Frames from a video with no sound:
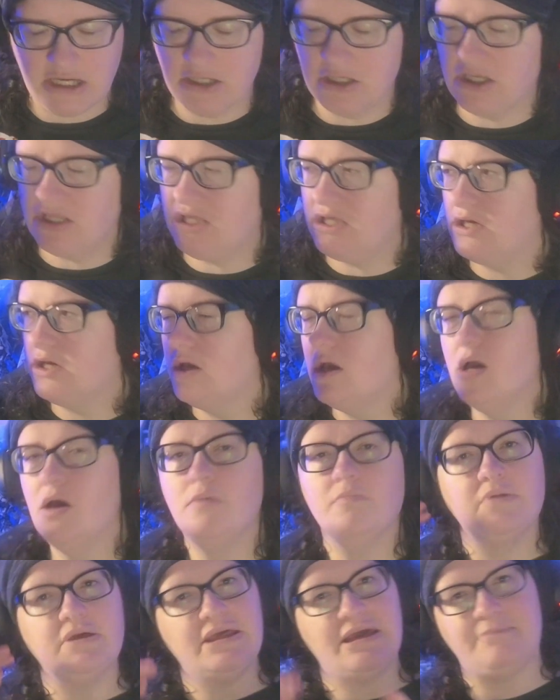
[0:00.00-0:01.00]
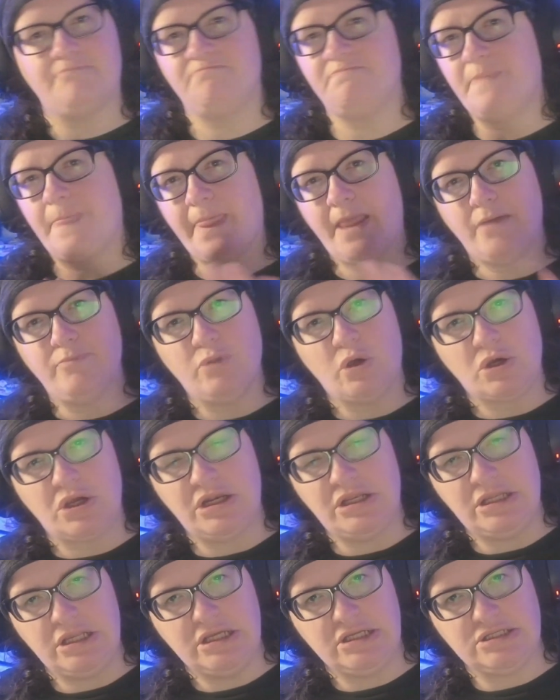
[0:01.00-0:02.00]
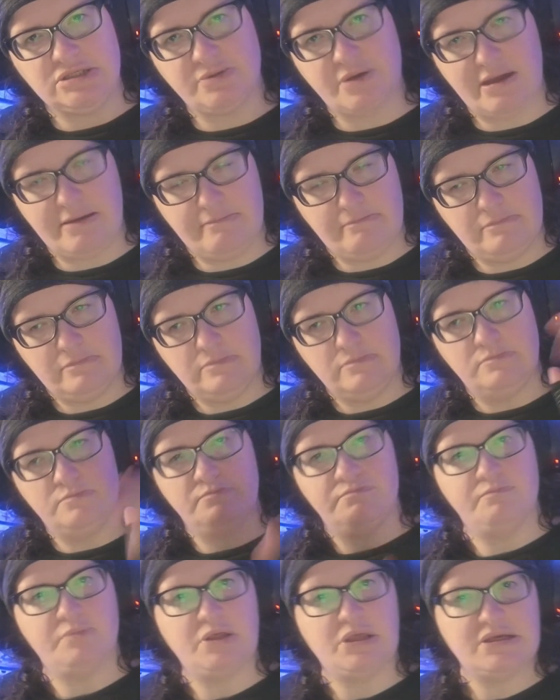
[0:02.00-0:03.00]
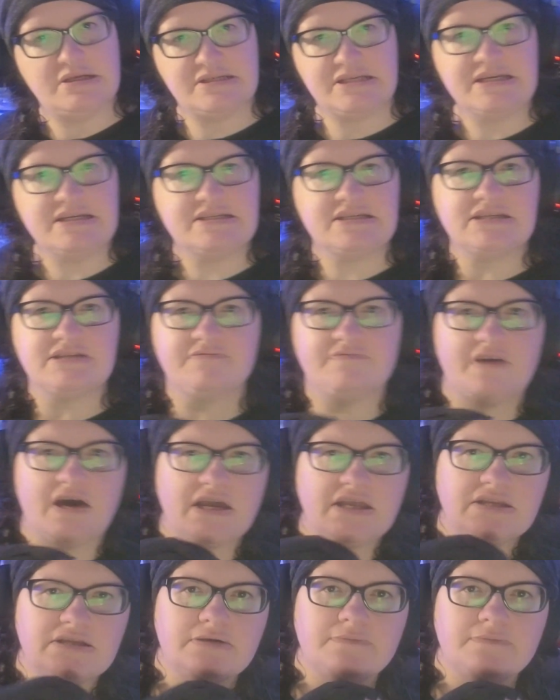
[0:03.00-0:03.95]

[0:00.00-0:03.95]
But yeah, I'm not going to link to it, but it's easy to find.